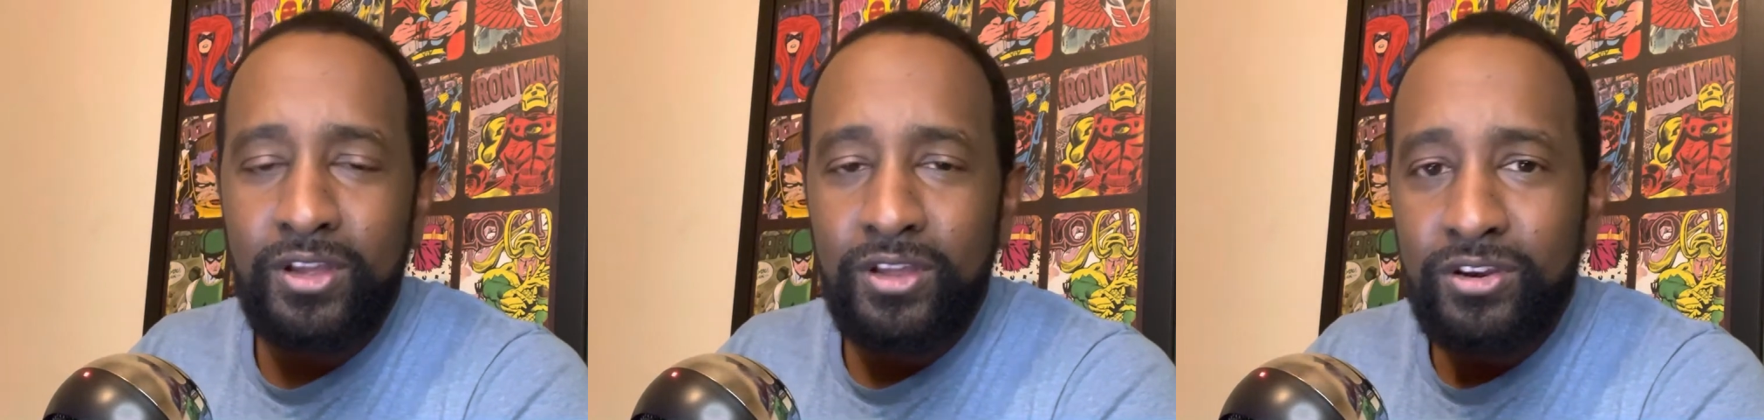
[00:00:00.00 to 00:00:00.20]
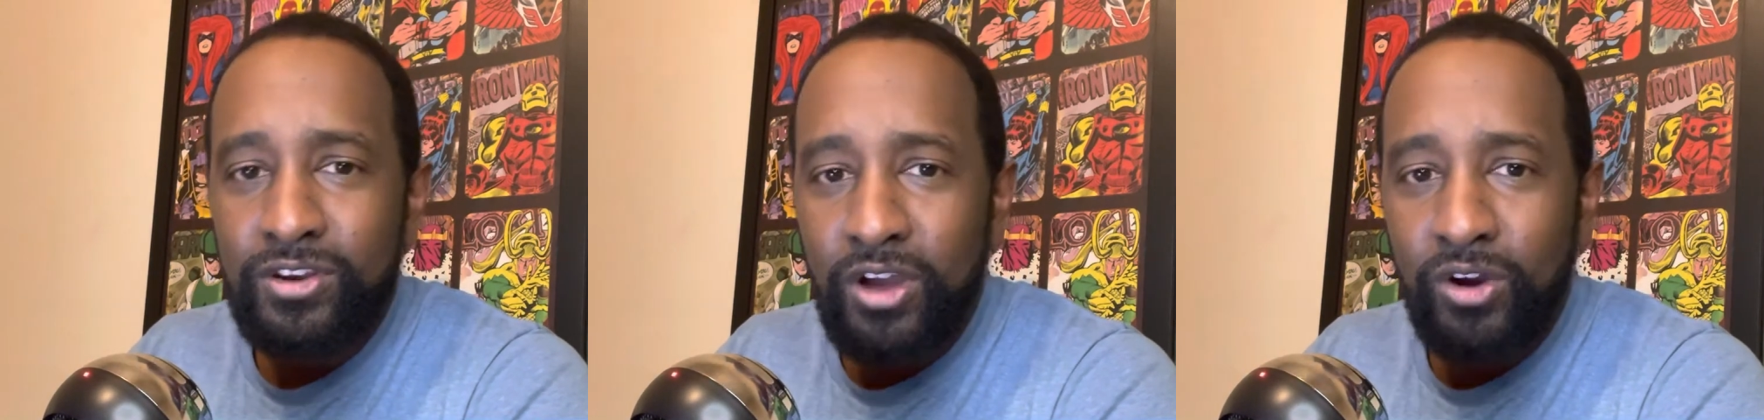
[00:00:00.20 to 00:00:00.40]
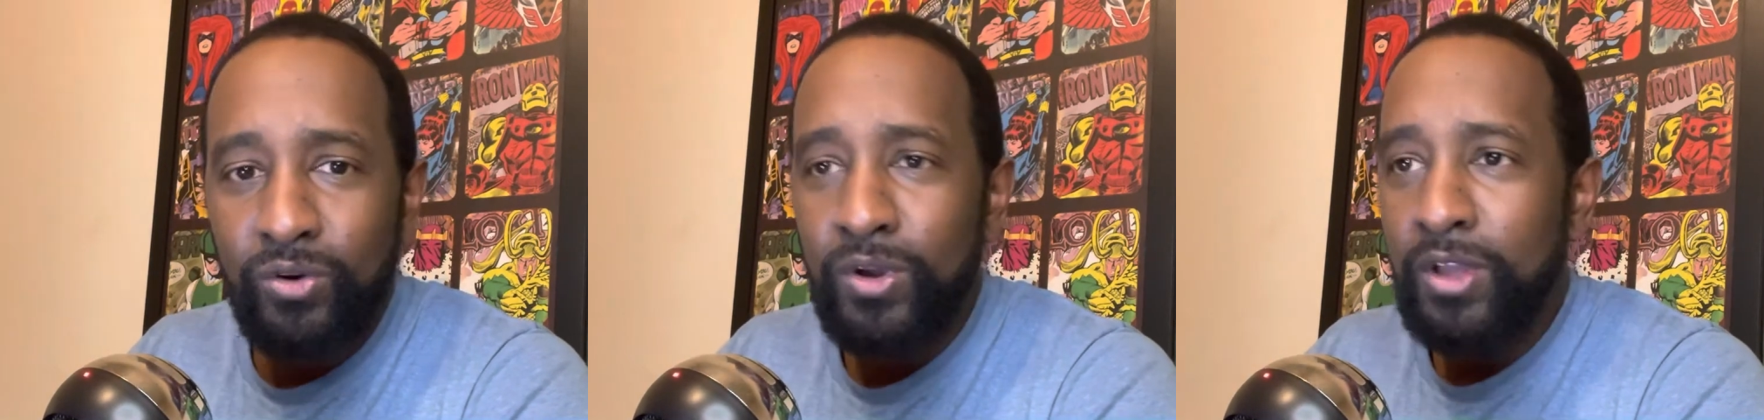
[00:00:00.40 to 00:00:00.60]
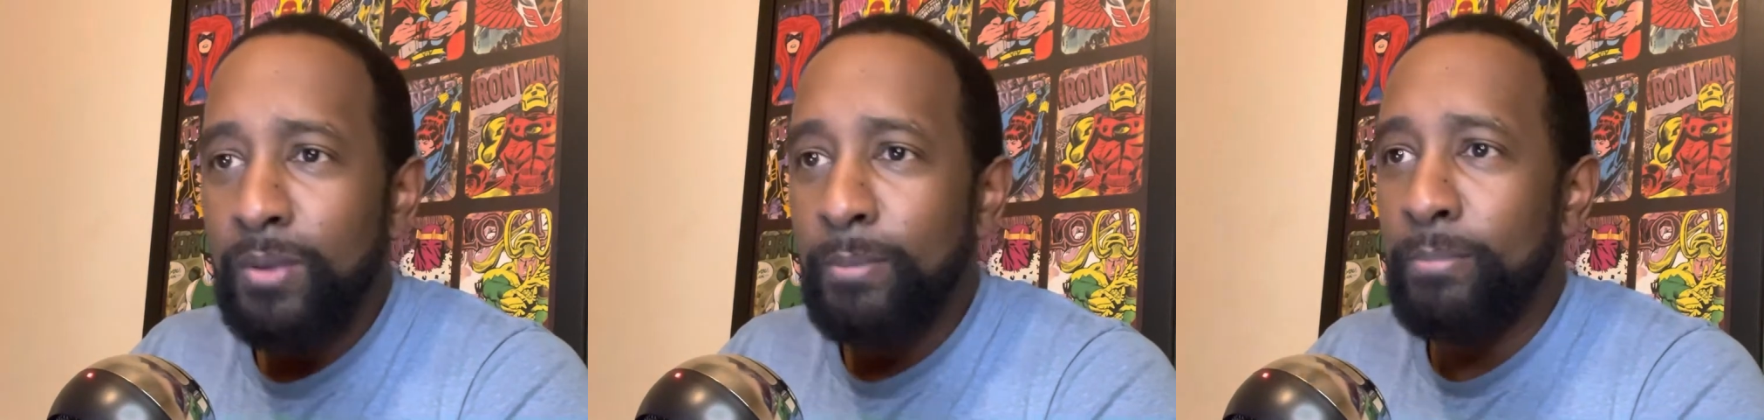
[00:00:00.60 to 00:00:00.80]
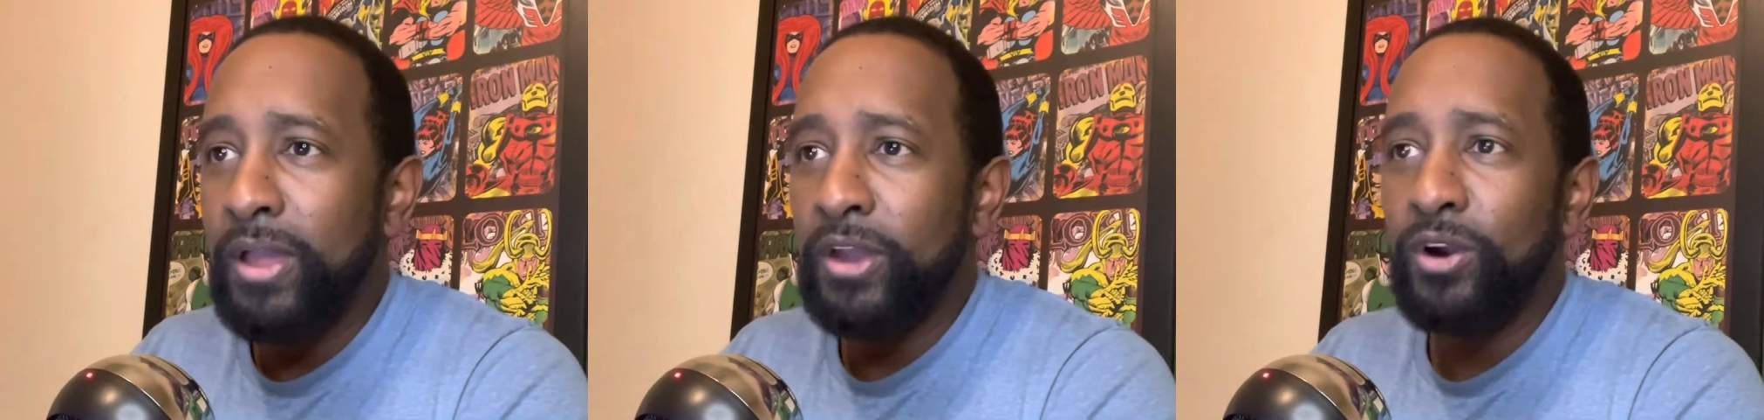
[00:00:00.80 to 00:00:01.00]
No.
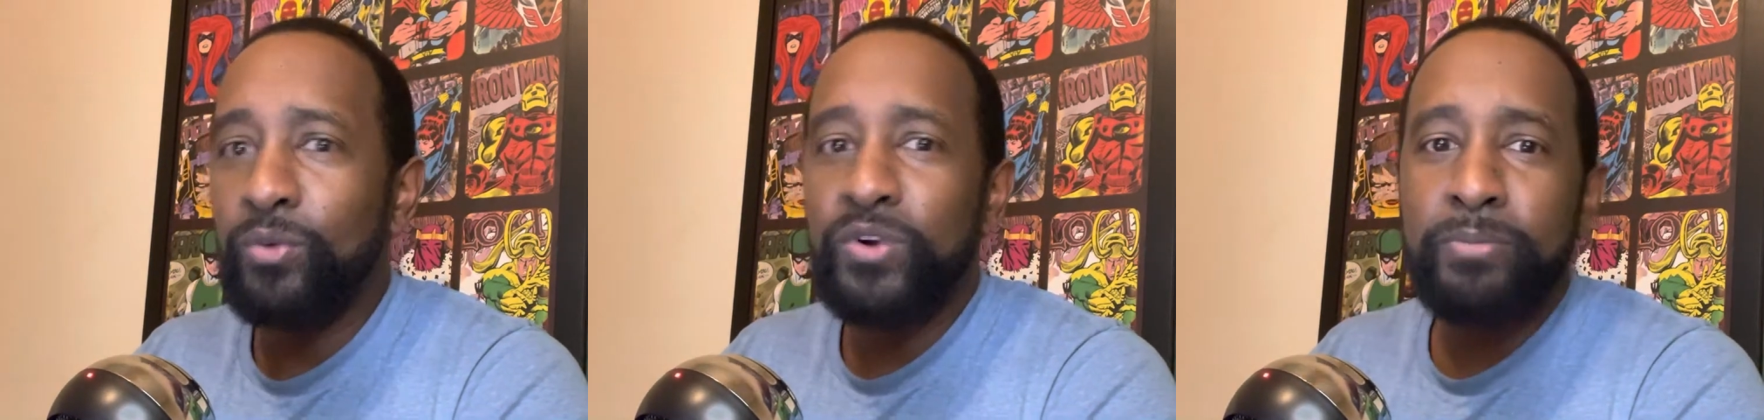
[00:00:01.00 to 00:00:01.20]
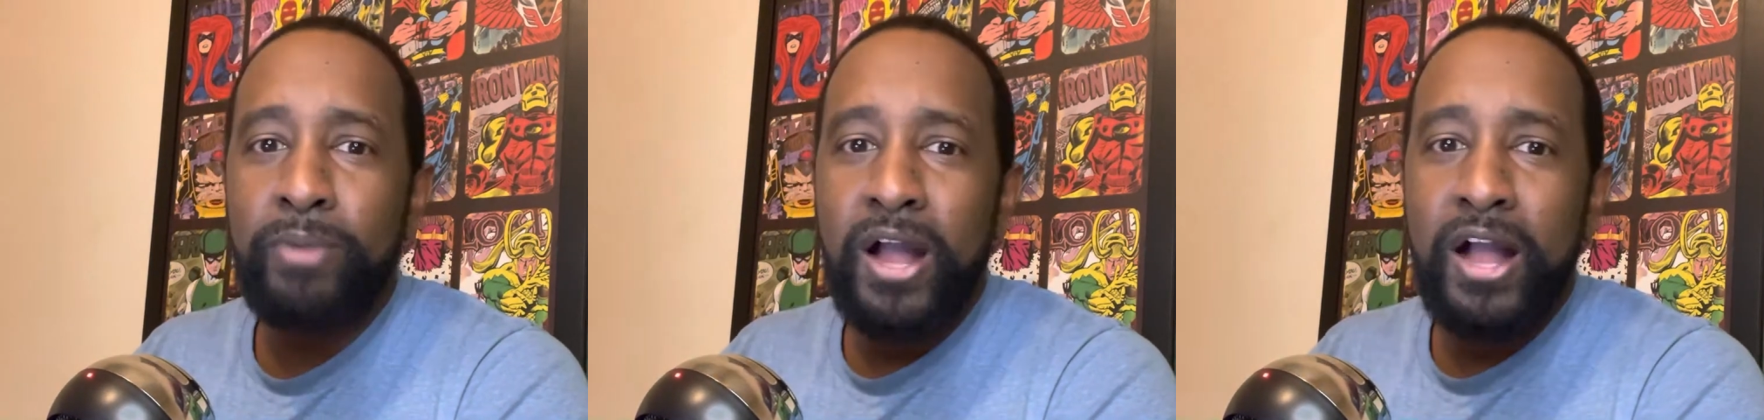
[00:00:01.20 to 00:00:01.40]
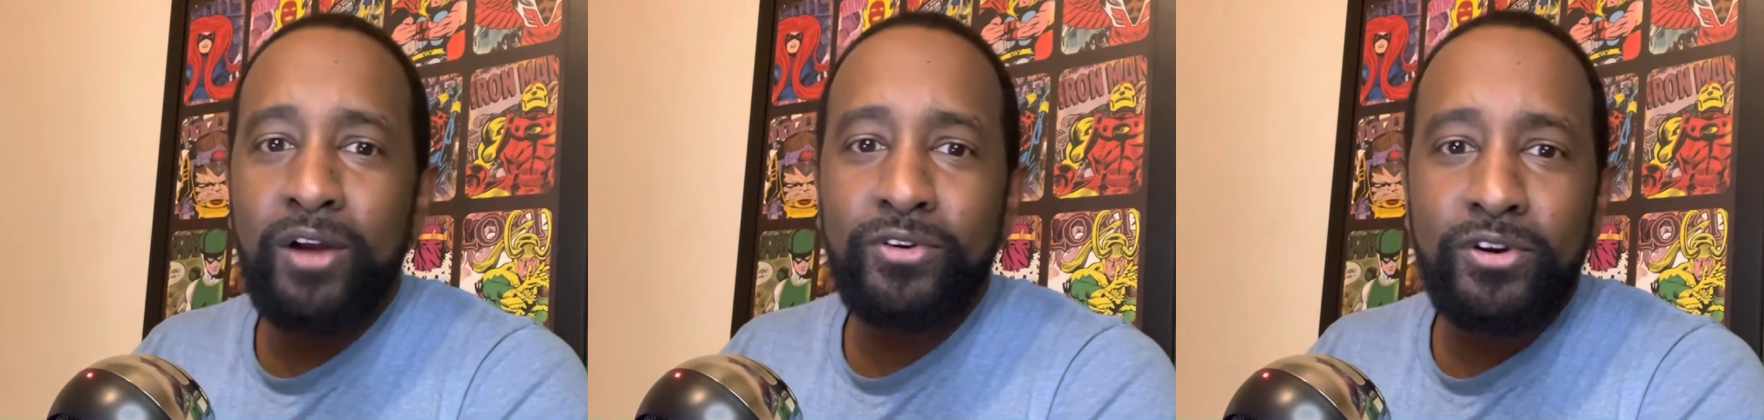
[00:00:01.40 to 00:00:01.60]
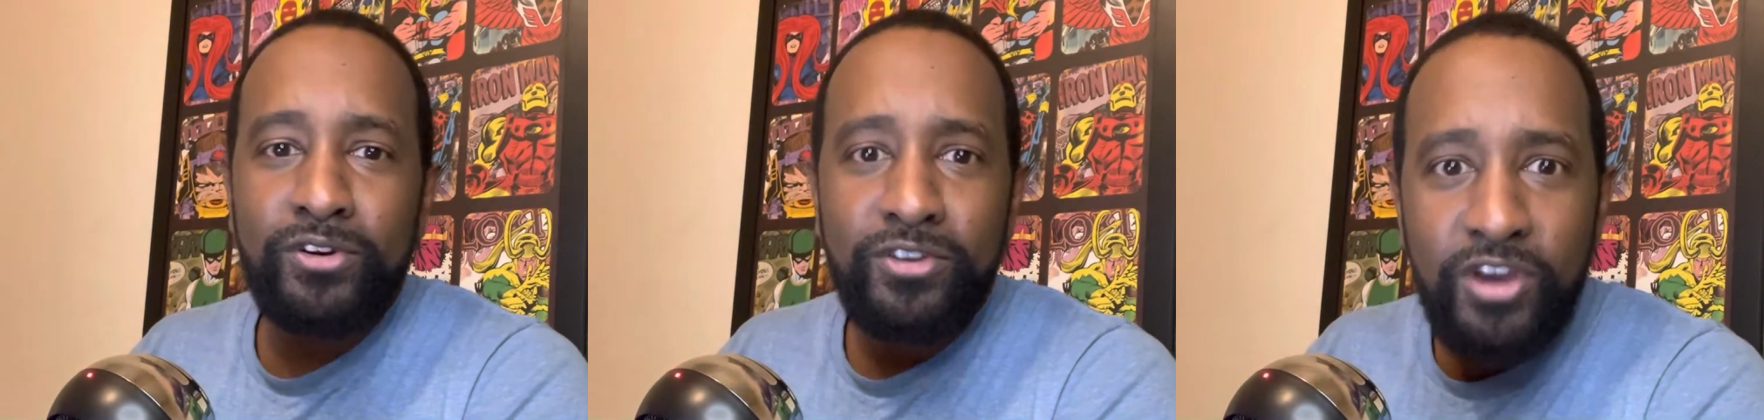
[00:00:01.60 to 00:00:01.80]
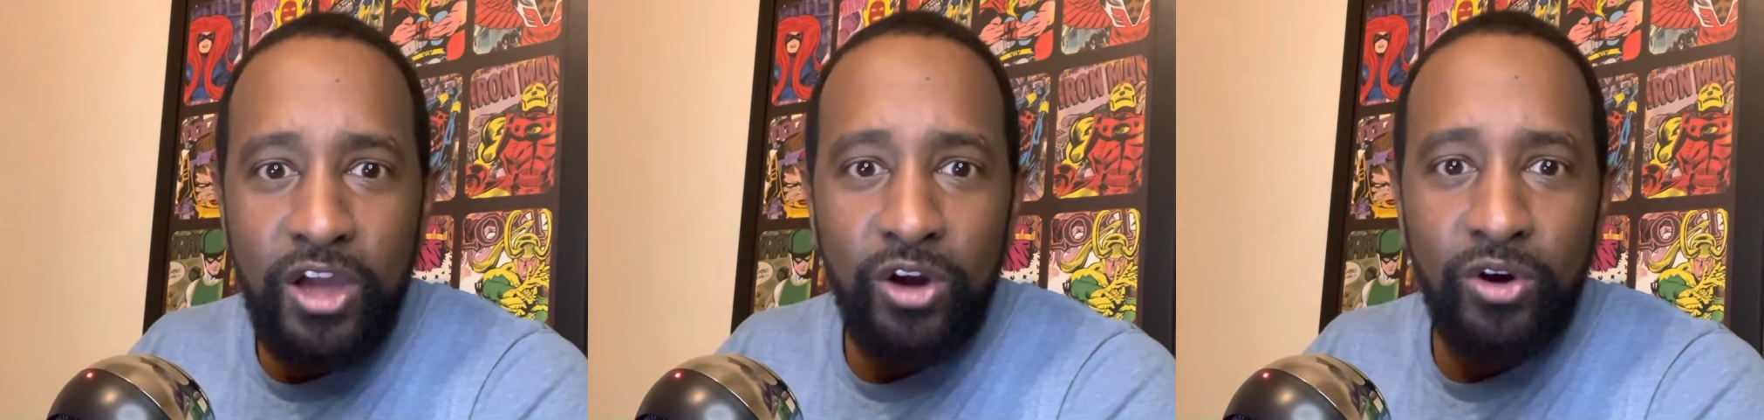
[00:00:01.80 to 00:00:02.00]
Better rebounder?
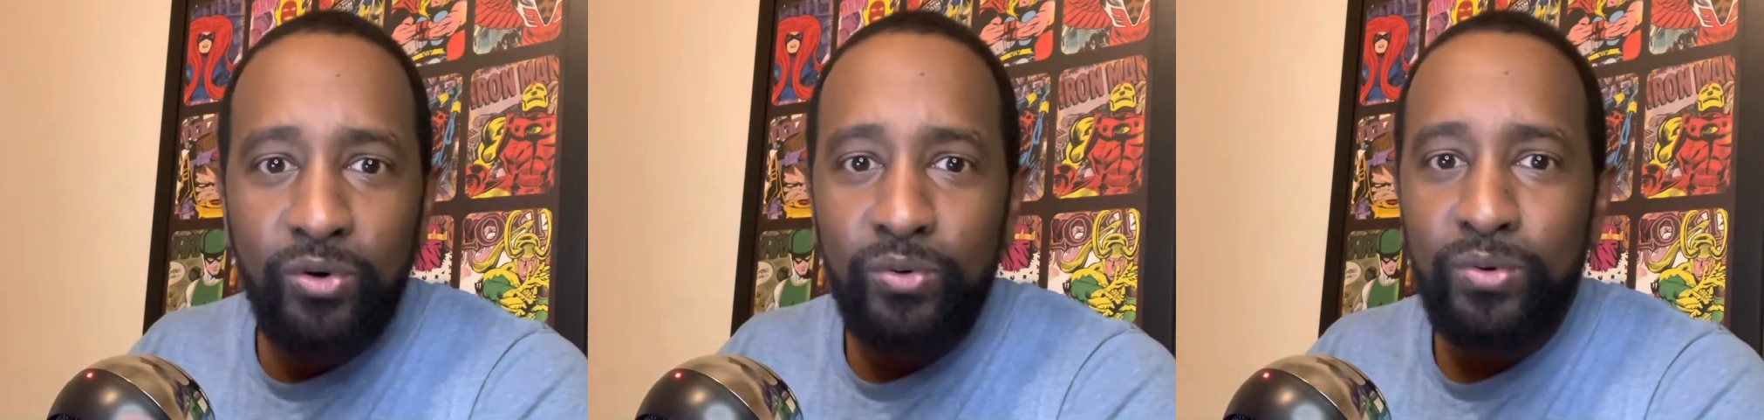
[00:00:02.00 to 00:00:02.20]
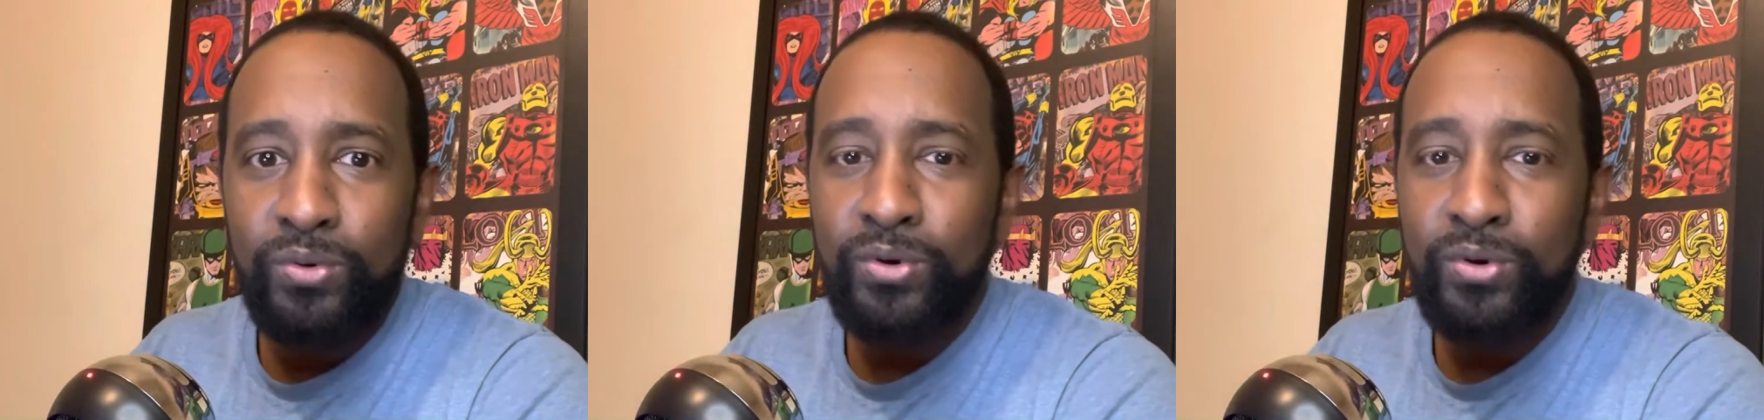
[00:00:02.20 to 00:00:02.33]
No.